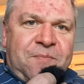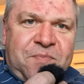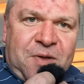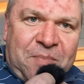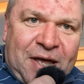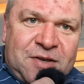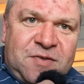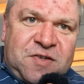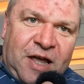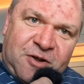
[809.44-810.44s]
the man
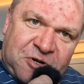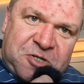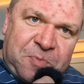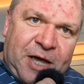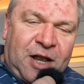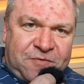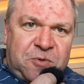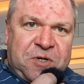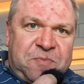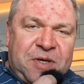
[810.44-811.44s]
sat across me, I'll have to
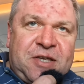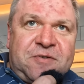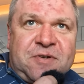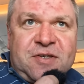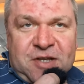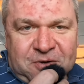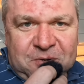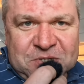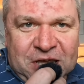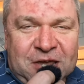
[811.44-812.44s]
whisper this right because I don't
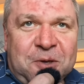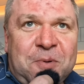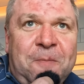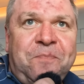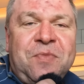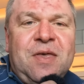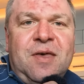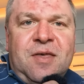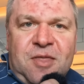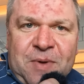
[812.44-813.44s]
want him to hear, but
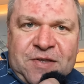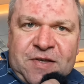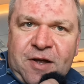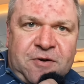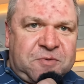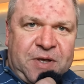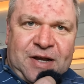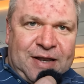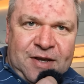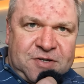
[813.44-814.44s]
the man sat across me
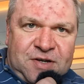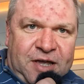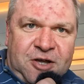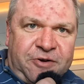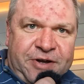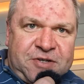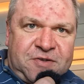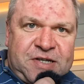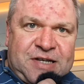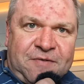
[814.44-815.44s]
clearly doesn't like curries
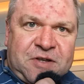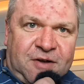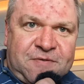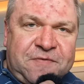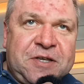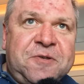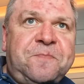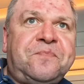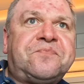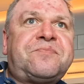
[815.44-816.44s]
because he's left half of his.
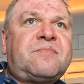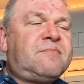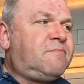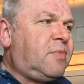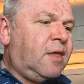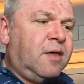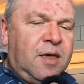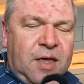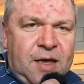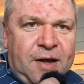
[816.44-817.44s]

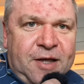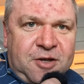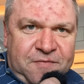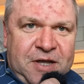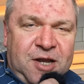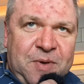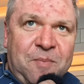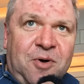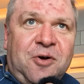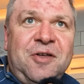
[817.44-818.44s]
And I could have eaten a
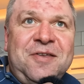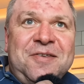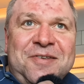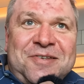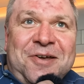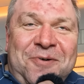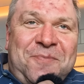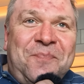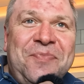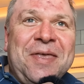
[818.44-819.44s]
bit more, so
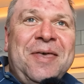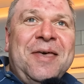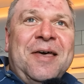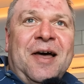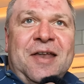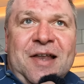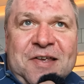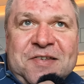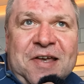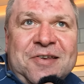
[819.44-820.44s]
I nearly
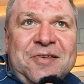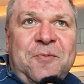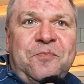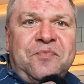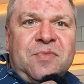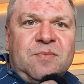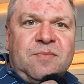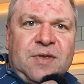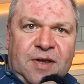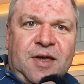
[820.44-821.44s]
said,
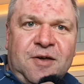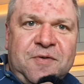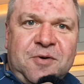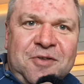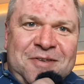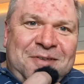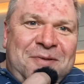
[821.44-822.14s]
can I have yours?